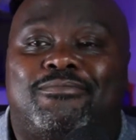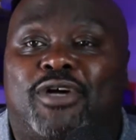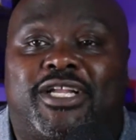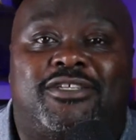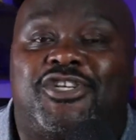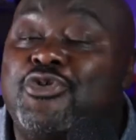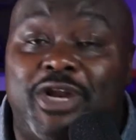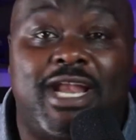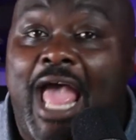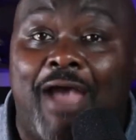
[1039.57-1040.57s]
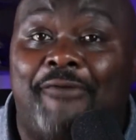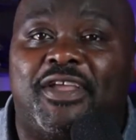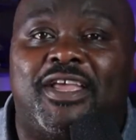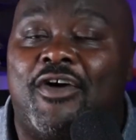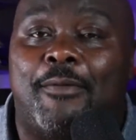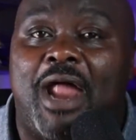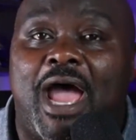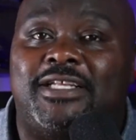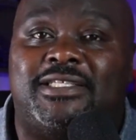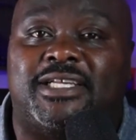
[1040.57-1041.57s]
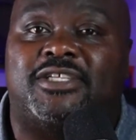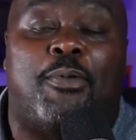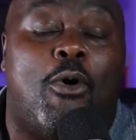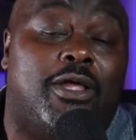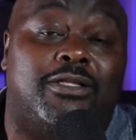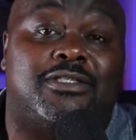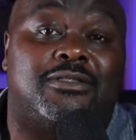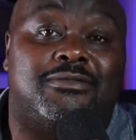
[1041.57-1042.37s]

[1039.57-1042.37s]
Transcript: But you didn't have to give up 96 points.